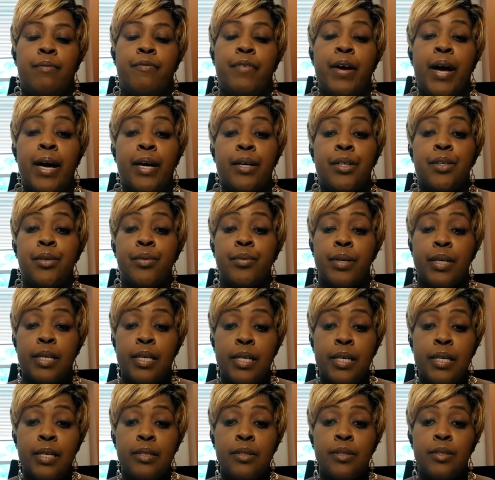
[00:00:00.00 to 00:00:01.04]
factor
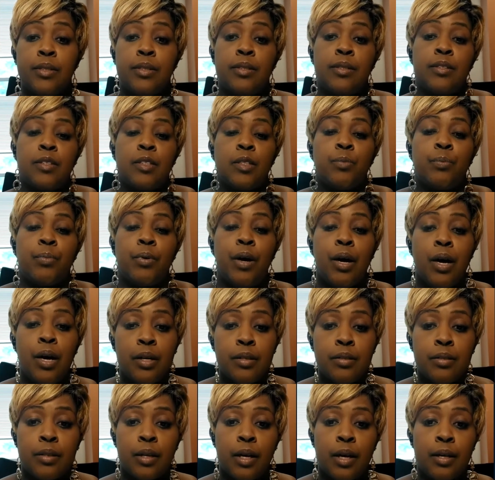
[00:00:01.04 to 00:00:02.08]
into this
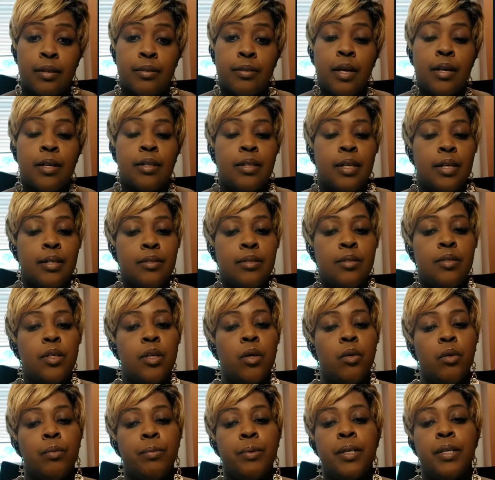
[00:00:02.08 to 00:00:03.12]
process, they
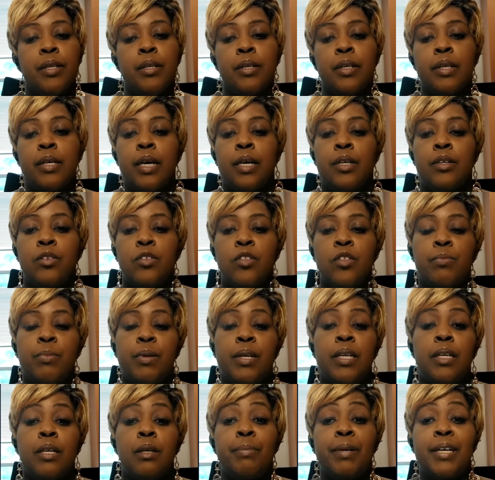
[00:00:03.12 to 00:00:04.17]
still will be looking at your
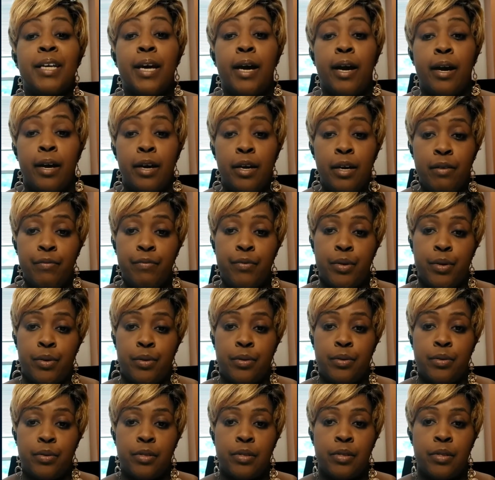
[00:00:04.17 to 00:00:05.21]
spending
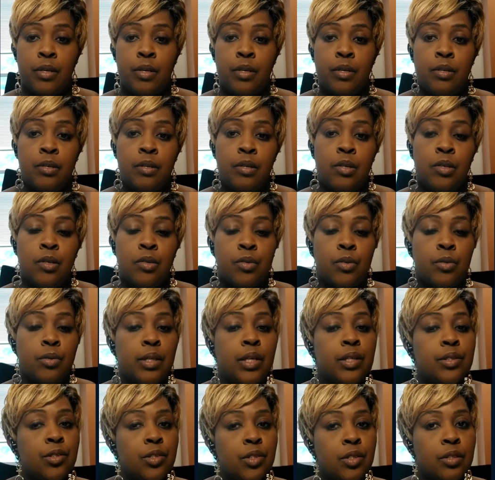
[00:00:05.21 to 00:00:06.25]
behaviors. So
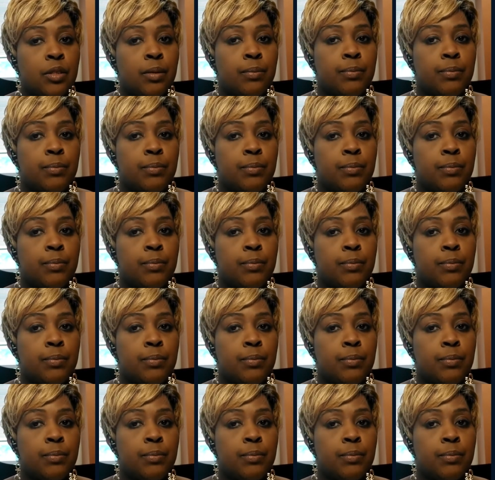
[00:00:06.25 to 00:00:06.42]
that's just